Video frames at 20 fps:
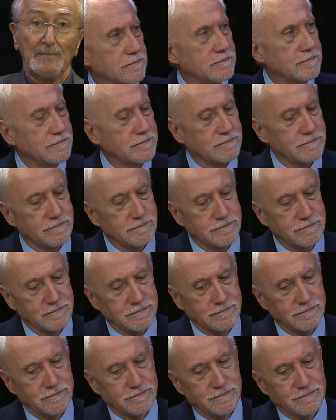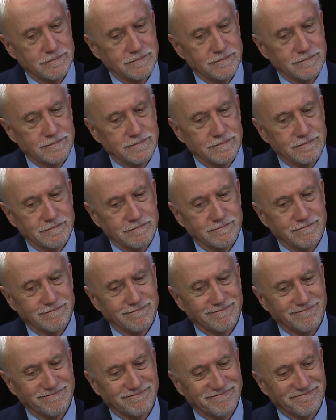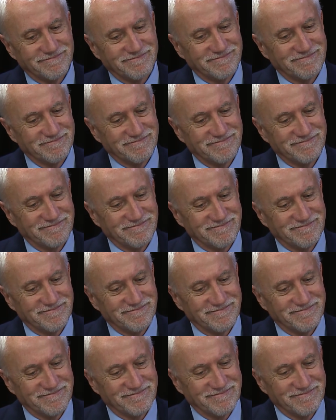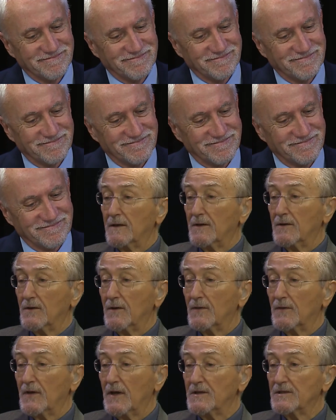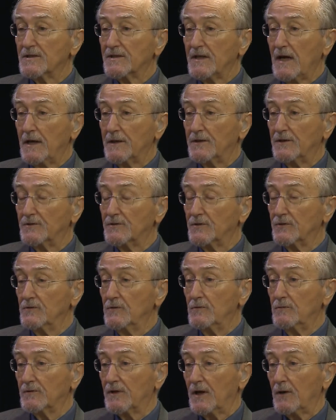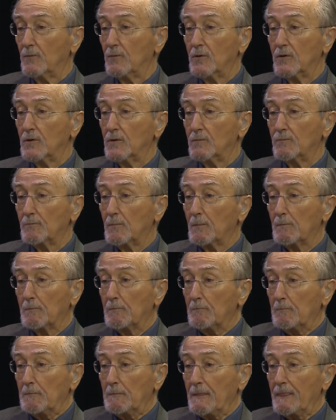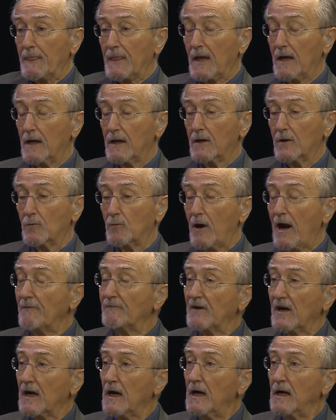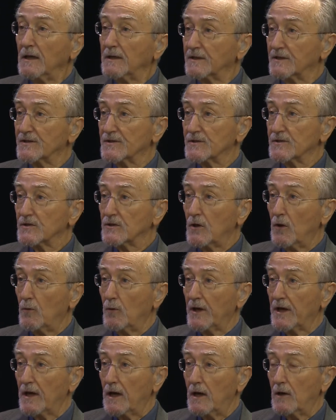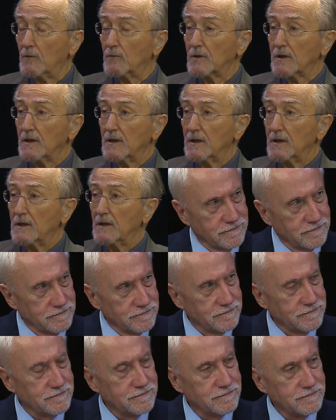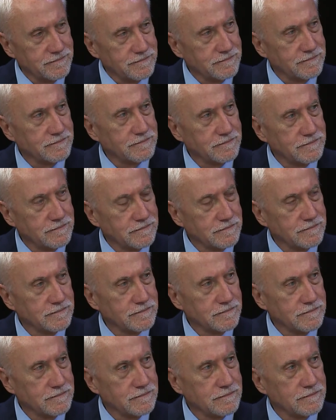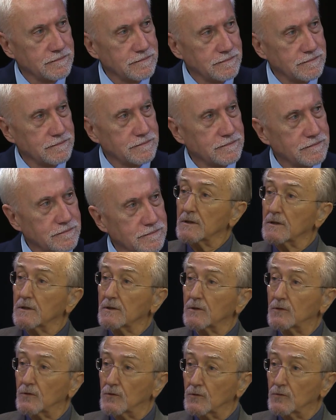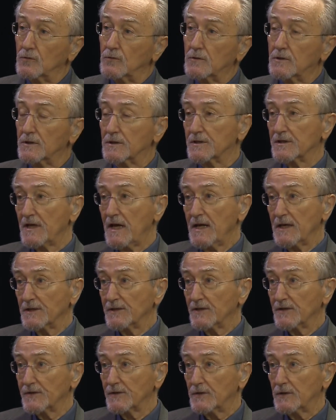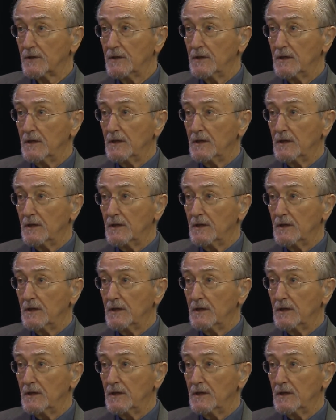As you know better than anyone here in the West, Jim, there were graphic artists going out and dealing with this new disaster.